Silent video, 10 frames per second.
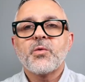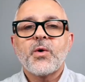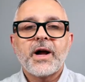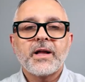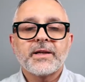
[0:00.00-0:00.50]

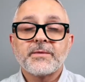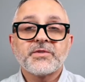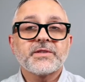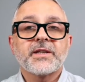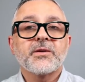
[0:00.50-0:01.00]
while and I'm
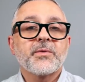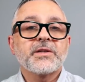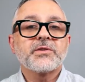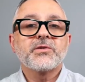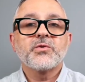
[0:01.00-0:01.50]
just getting
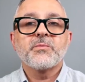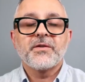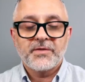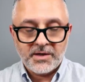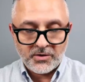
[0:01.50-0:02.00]
around to doing my
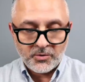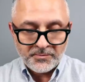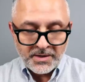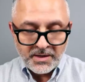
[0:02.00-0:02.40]
video.